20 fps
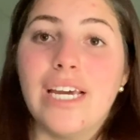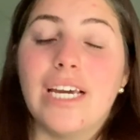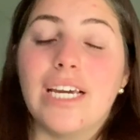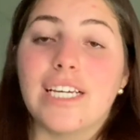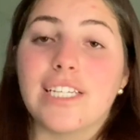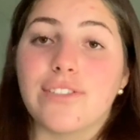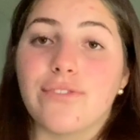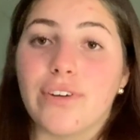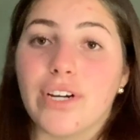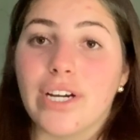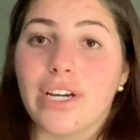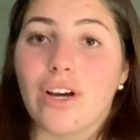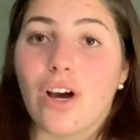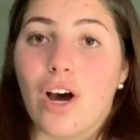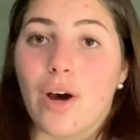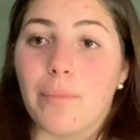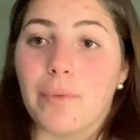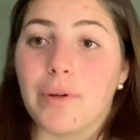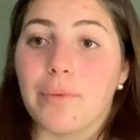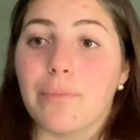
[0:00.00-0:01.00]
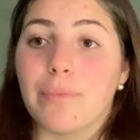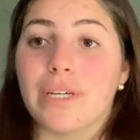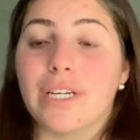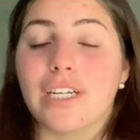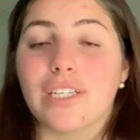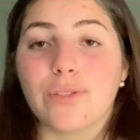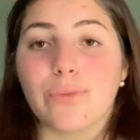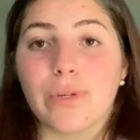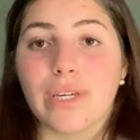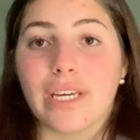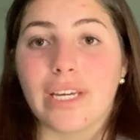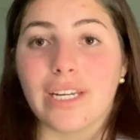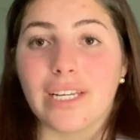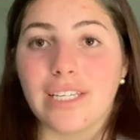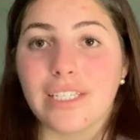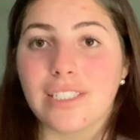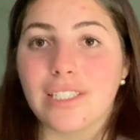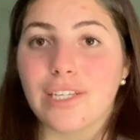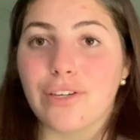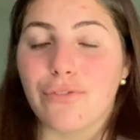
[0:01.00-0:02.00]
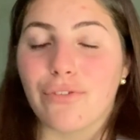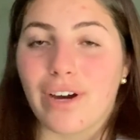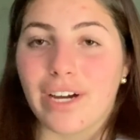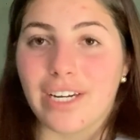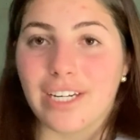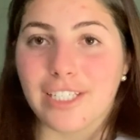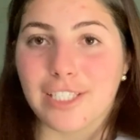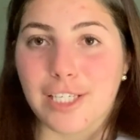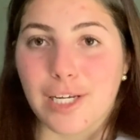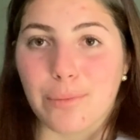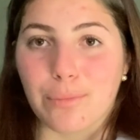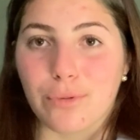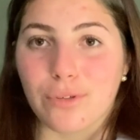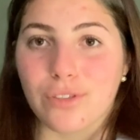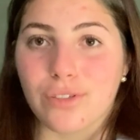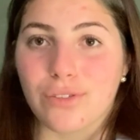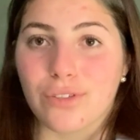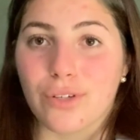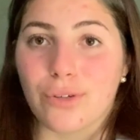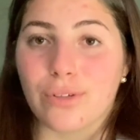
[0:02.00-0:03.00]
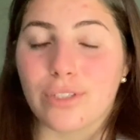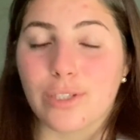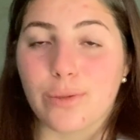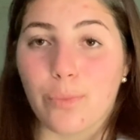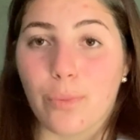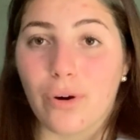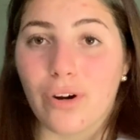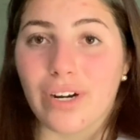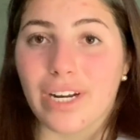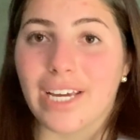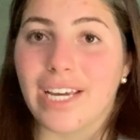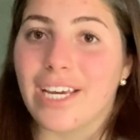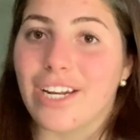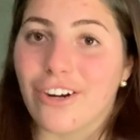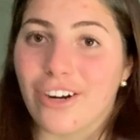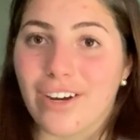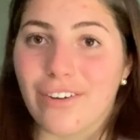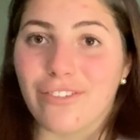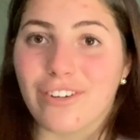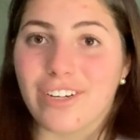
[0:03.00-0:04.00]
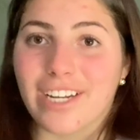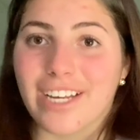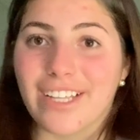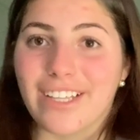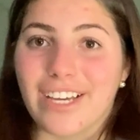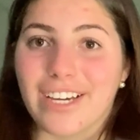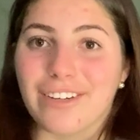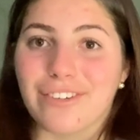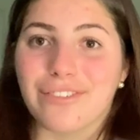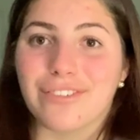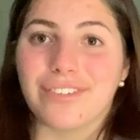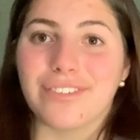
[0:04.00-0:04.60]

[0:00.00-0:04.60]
is very common because we can easily find examples to support it in our everyday life.